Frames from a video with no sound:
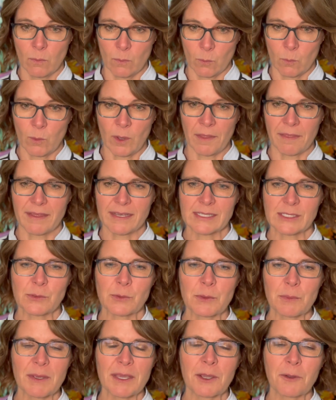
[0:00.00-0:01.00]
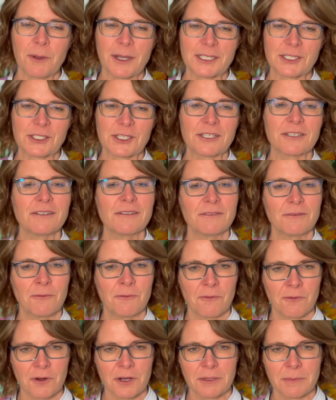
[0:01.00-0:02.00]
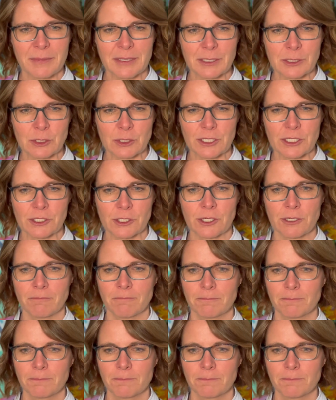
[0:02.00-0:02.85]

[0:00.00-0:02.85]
Well, this would be a question for administration.